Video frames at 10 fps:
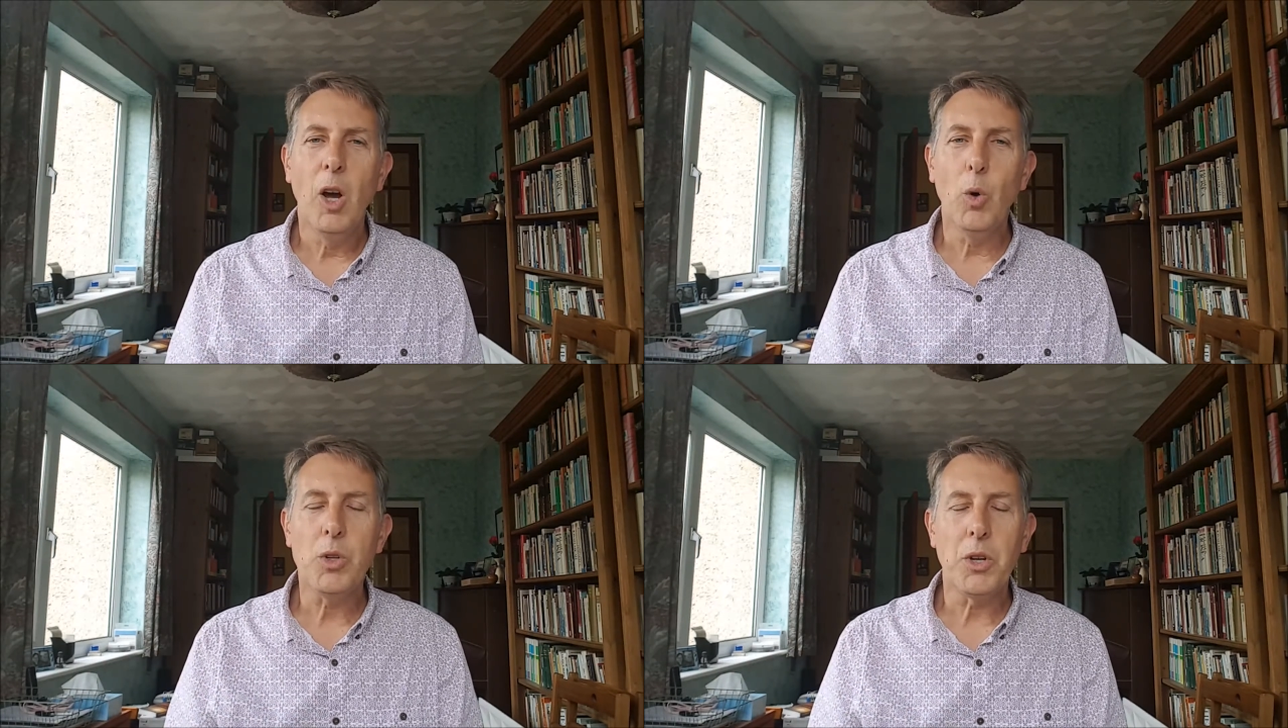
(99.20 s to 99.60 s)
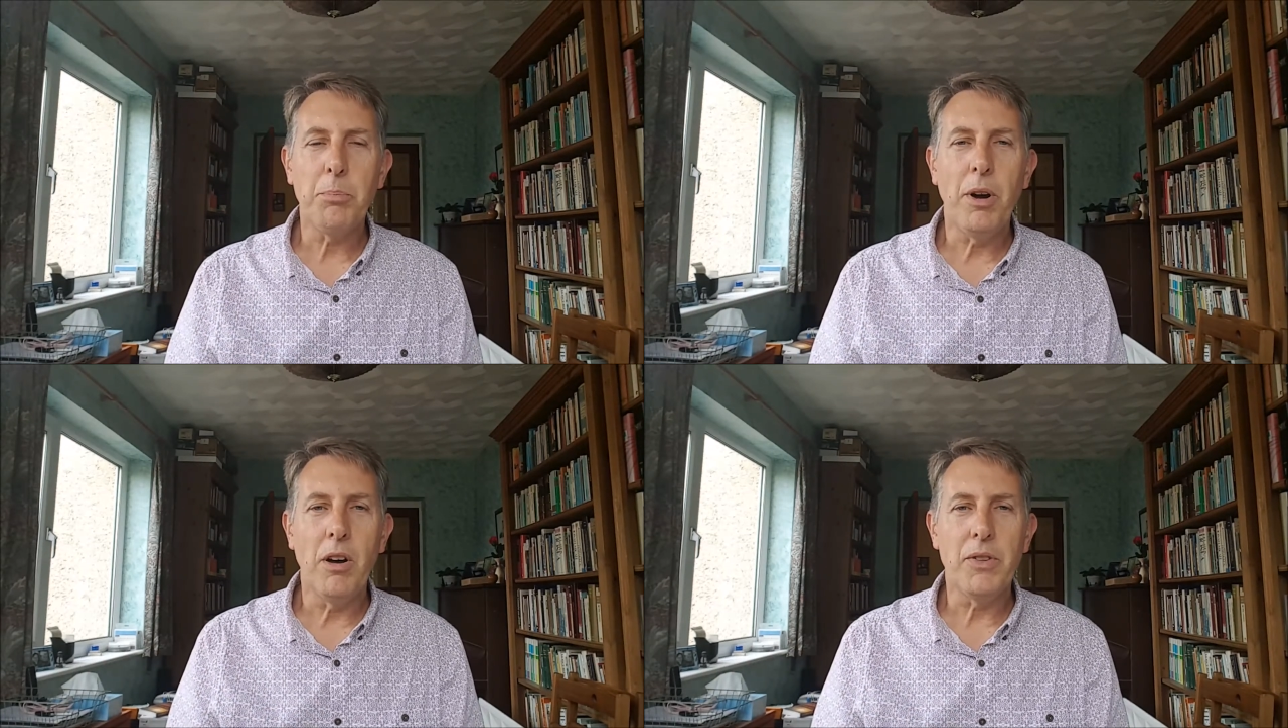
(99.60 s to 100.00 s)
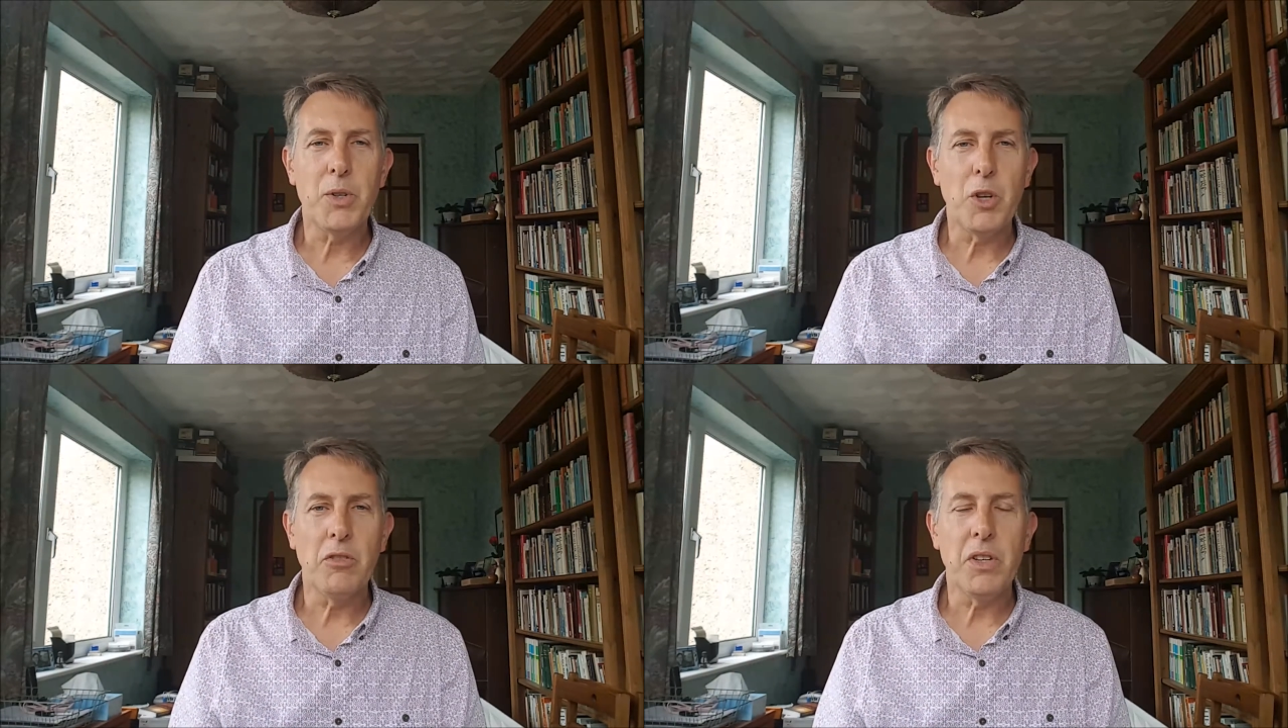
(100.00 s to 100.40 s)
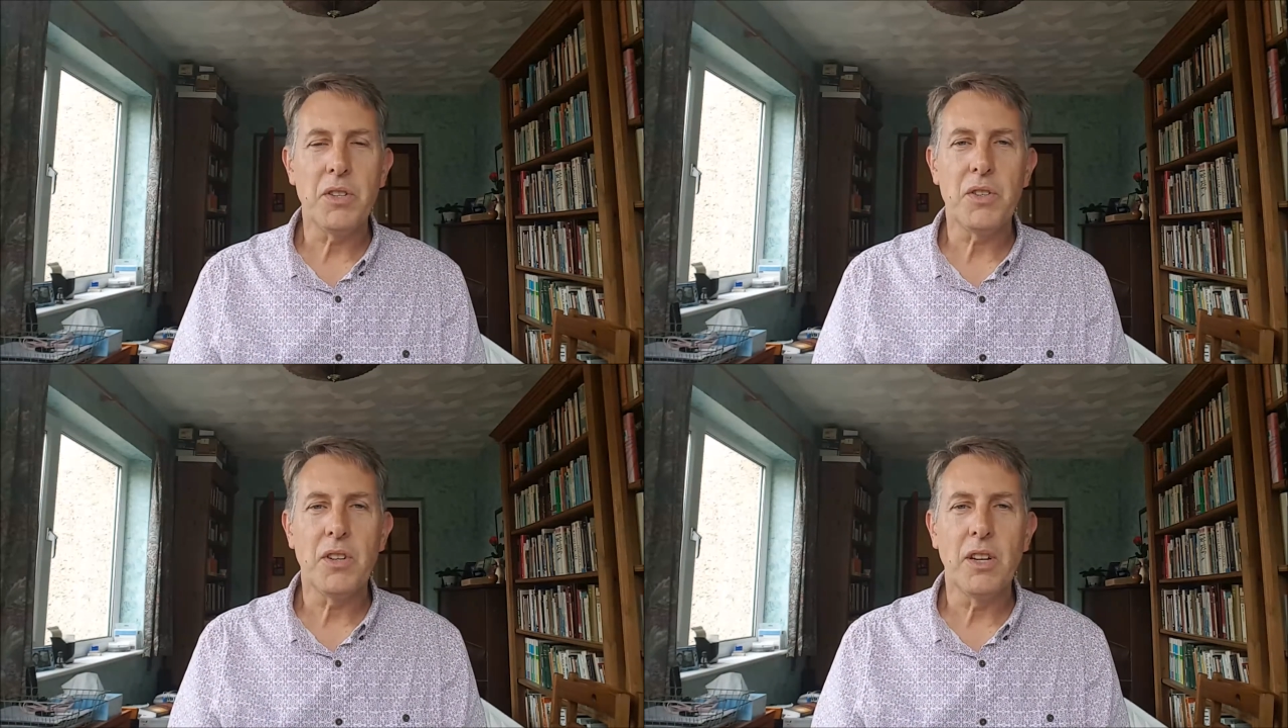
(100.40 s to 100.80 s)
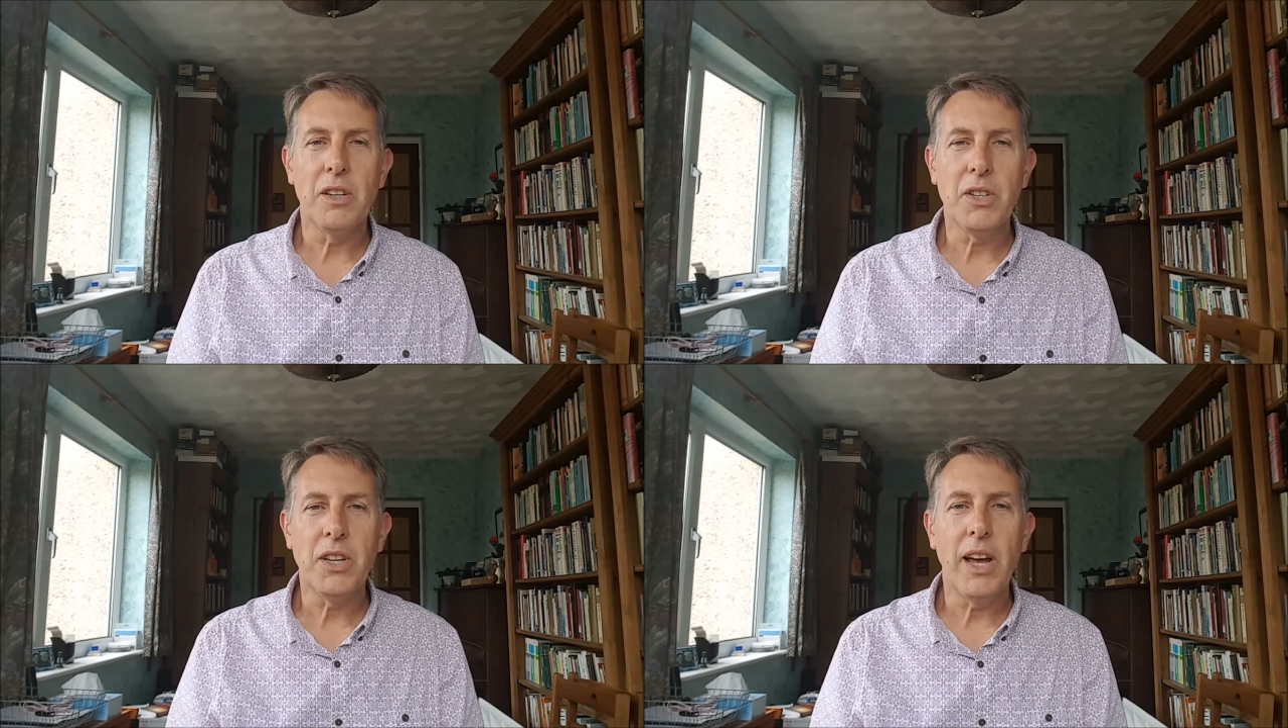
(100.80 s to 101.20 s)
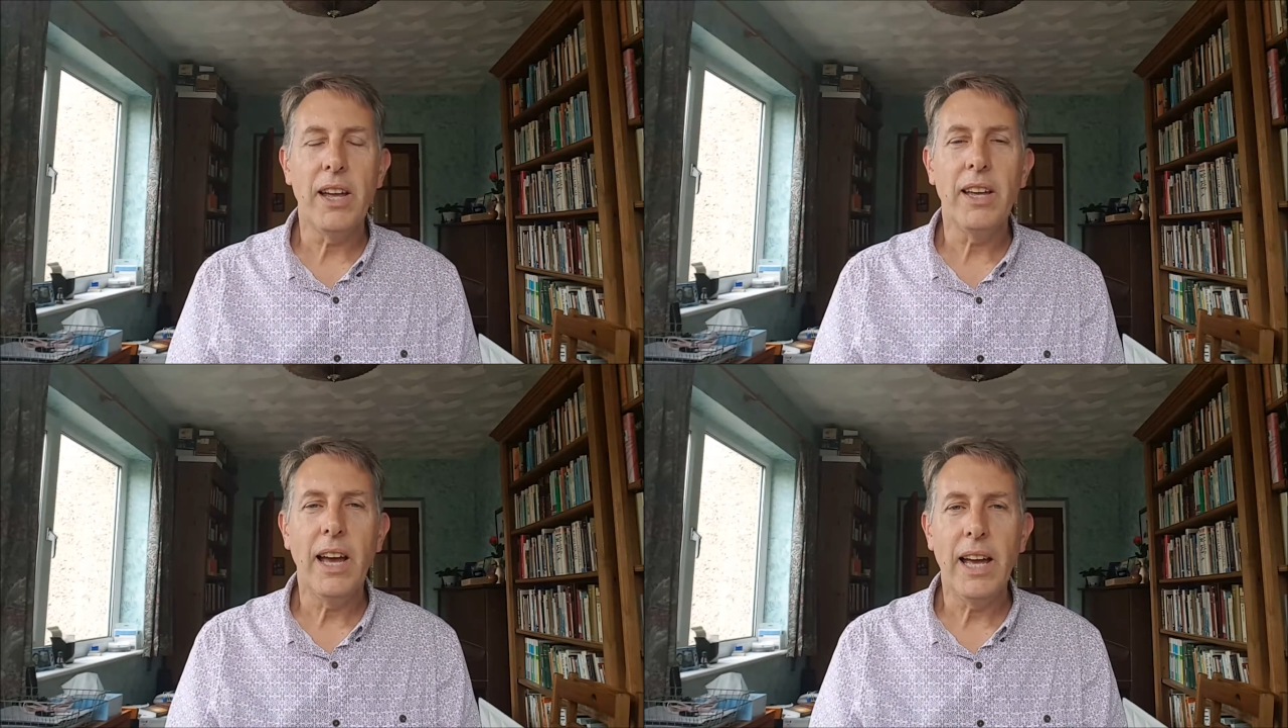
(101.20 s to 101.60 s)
Also part of the service today,